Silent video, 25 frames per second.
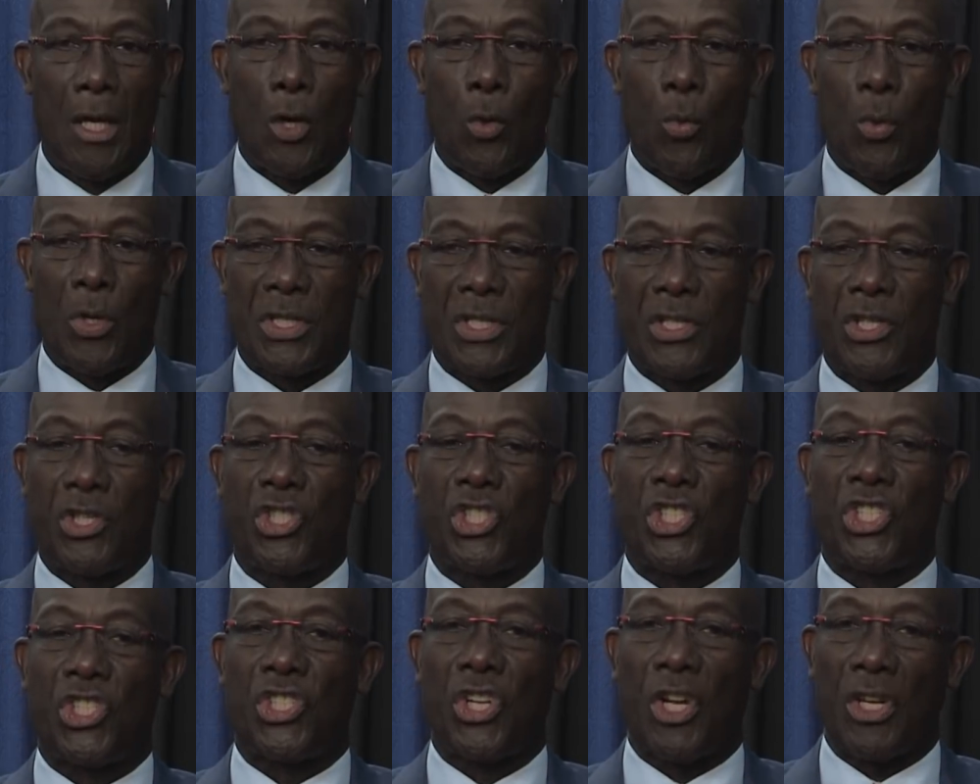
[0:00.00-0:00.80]
was to
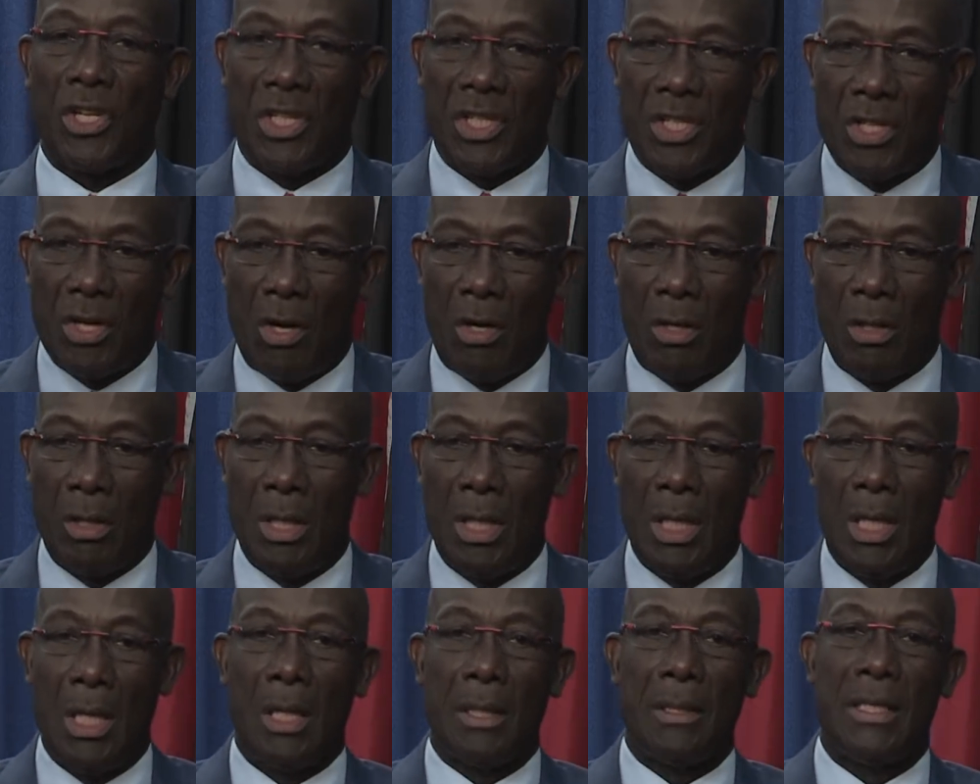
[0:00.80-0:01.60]
shut down
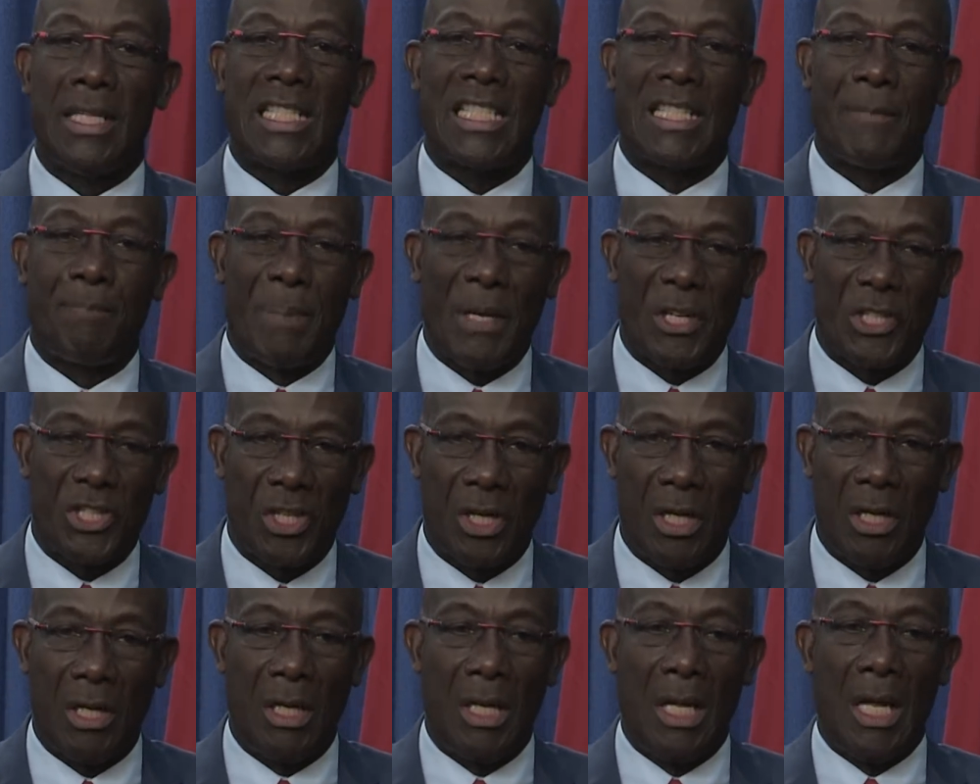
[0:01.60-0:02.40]
the
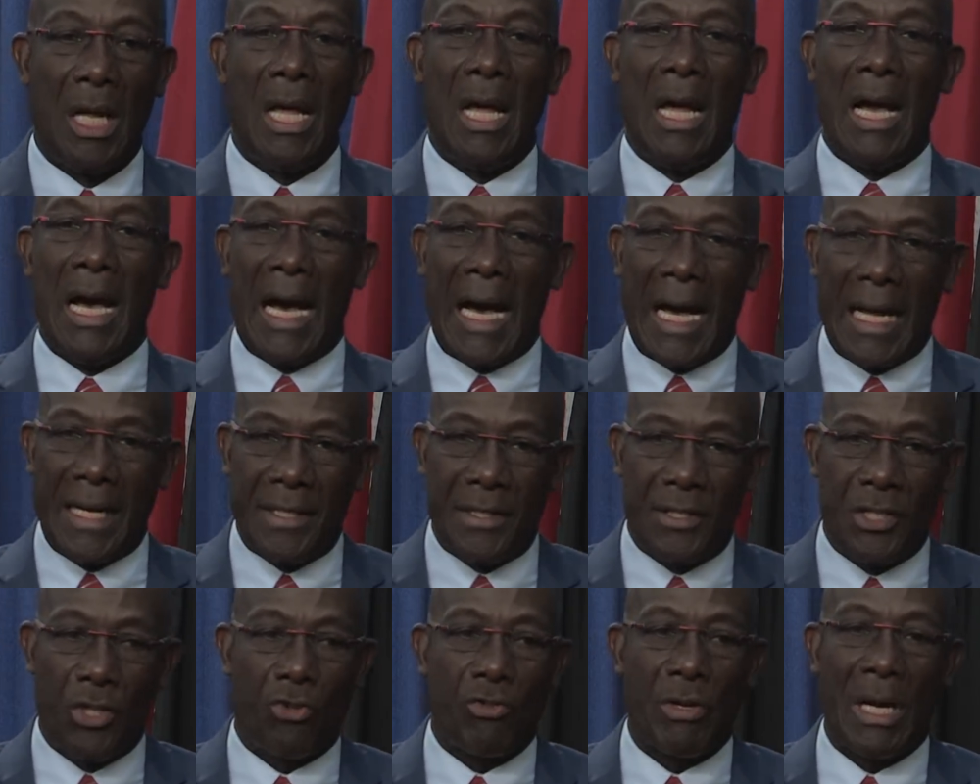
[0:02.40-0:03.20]
Special
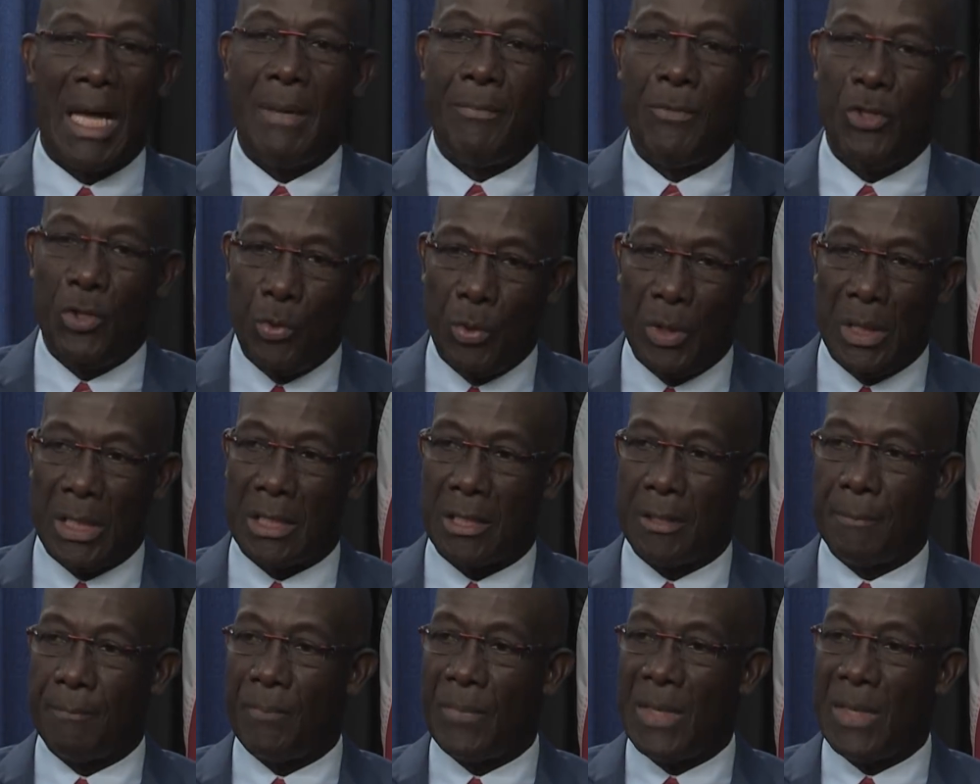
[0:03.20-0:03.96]
Anti-Crime Unit